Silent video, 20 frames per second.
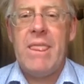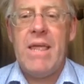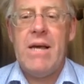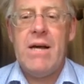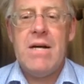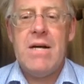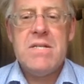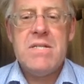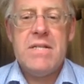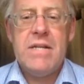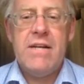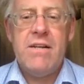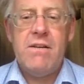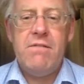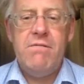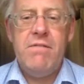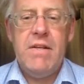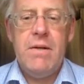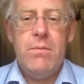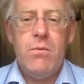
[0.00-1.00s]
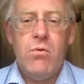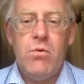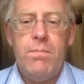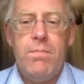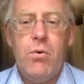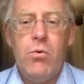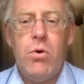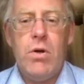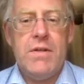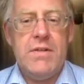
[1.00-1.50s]
Iceland and
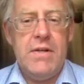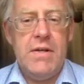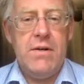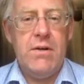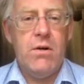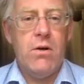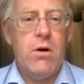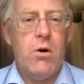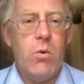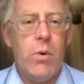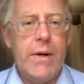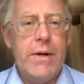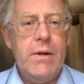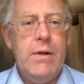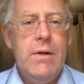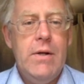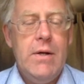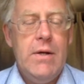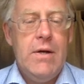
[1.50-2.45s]
Vinmonopolet in Norway